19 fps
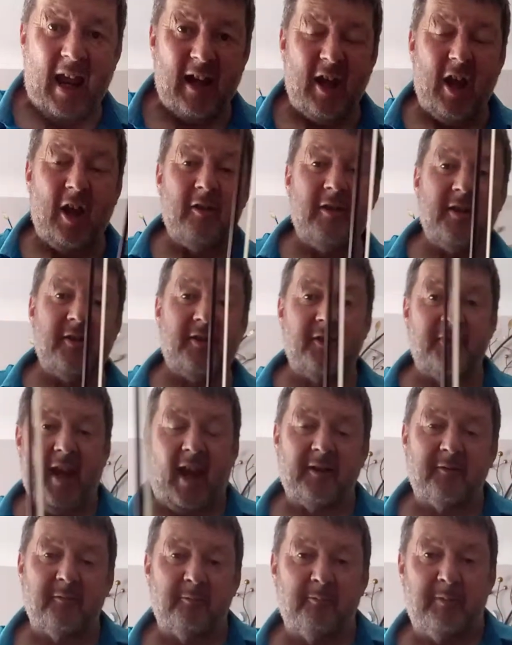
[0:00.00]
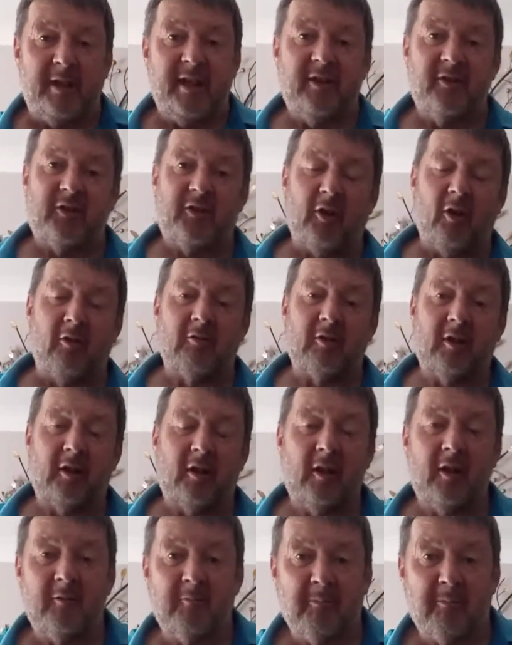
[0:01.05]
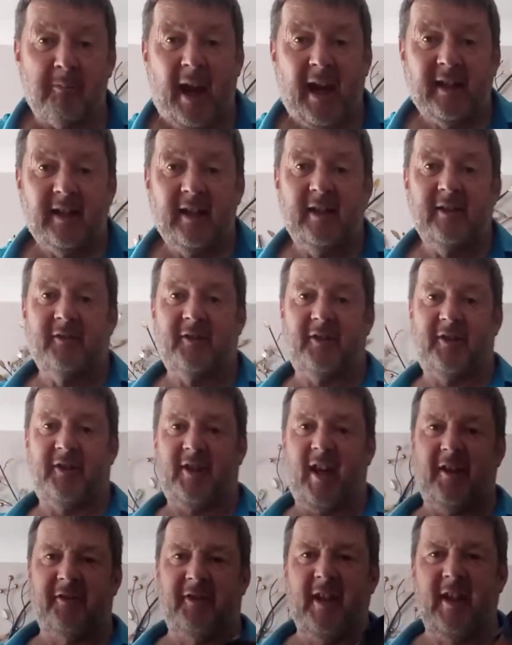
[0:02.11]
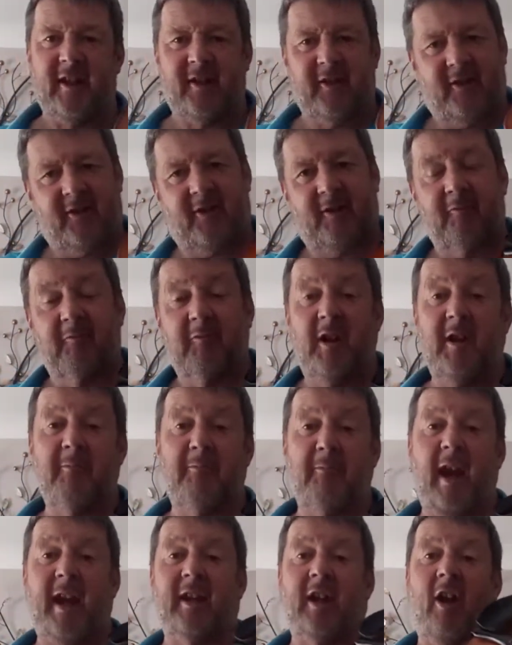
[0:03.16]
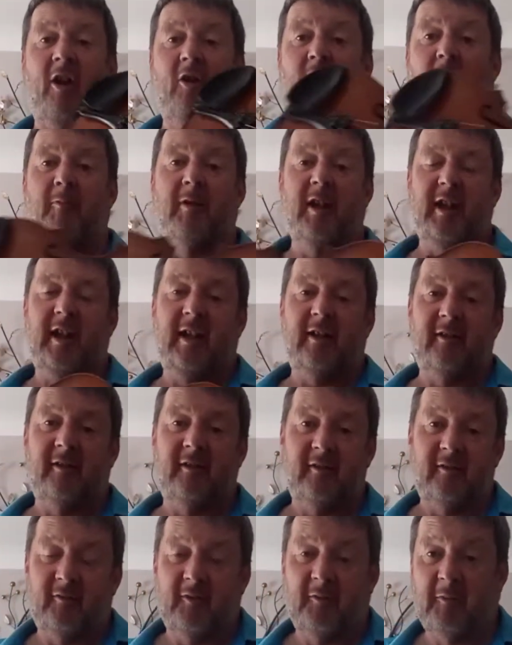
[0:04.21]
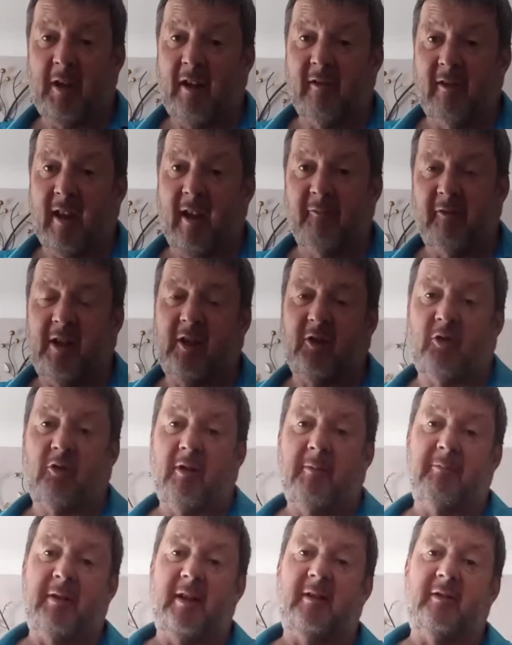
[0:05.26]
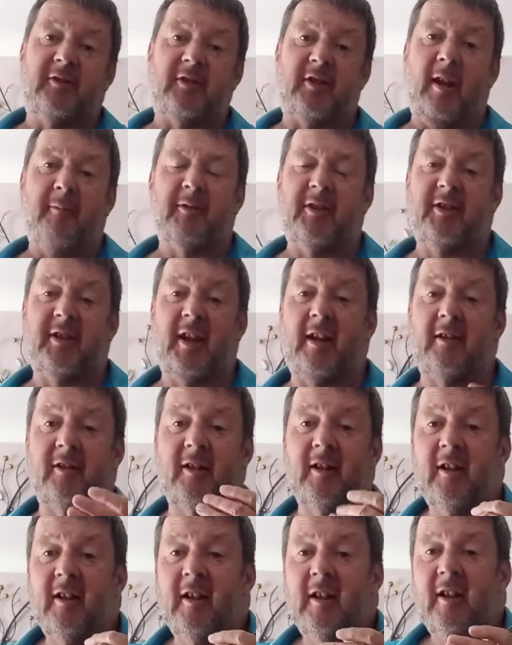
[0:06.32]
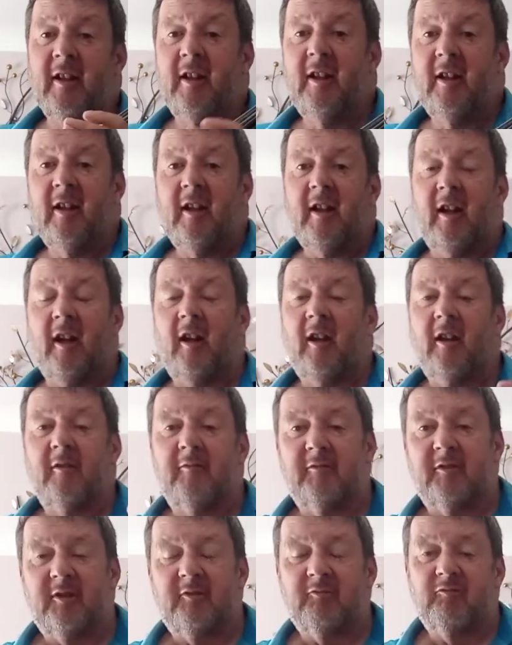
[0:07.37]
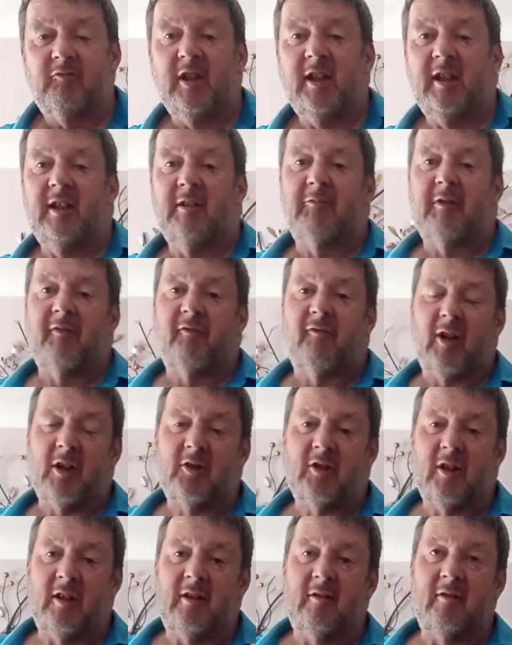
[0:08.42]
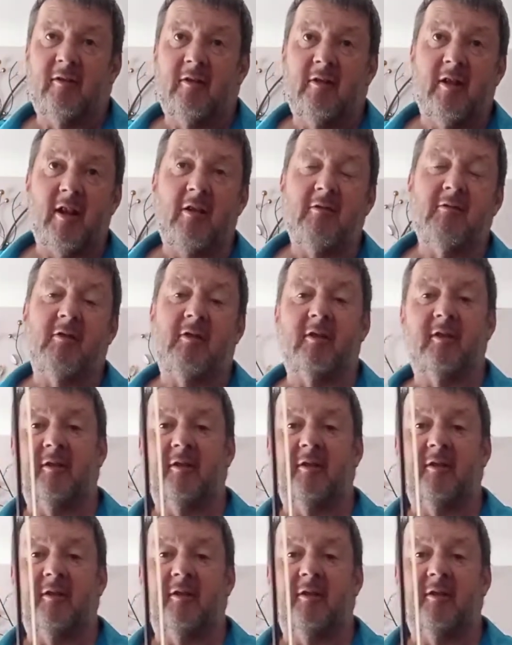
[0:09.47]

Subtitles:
Hello, this is Adam Beanstock, back in Sussex. We're back home again from that lovely trip in Somerset. Really refreshing, you know.